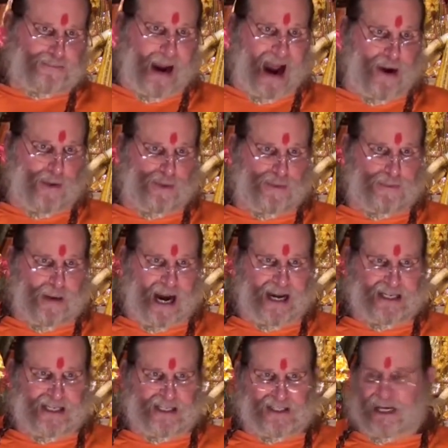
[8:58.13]
bound by
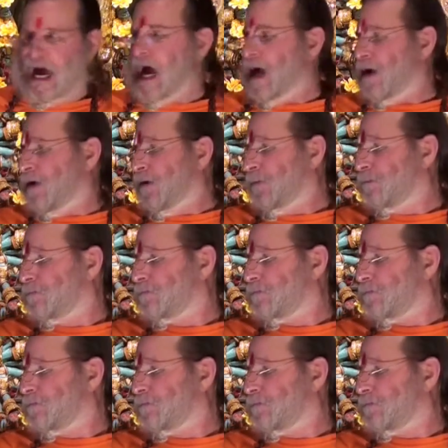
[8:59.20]
desire.